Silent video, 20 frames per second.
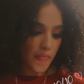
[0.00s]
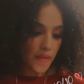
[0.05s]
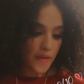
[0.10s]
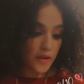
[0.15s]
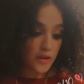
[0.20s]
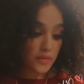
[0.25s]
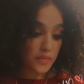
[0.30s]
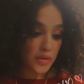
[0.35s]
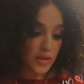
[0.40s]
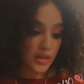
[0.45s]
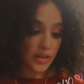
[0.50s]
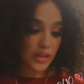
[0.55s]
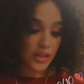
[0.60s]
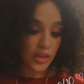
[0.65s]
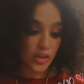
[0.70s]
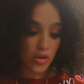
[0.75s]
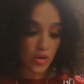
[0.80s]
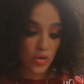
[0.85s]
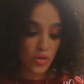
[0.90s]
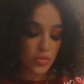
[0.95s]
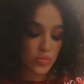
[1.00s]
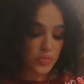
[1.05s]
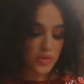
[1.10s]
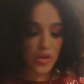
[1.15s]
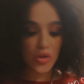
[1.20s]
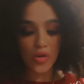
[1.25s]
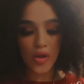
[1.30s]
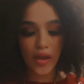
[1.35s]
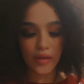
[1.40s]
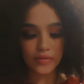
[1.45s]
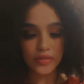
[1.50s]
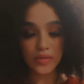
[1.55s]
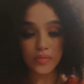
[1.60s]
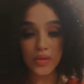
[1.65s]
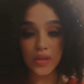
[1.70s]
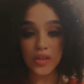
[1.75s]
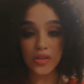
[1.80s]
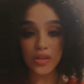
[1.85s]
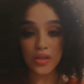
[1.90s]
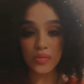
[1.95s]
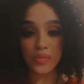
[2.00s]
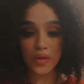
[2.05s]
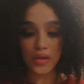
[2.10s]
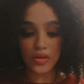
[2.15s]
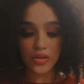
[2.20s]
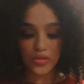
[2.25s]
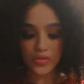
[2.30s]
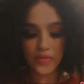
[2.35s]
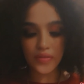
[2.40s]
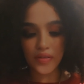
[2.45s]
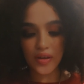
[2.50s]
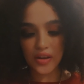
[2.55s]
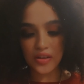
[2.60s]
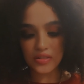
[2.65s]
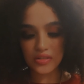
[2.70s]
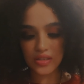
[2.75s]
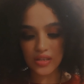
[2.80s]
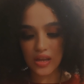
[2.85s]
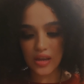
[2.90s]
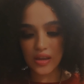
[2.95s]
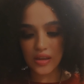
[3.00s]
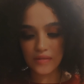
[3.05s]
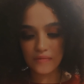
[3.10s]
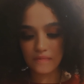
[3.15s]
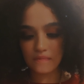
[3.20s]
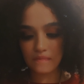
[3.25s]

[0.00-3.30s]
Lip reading: Could be a Leo, it don't have to be, it can be another fire sign.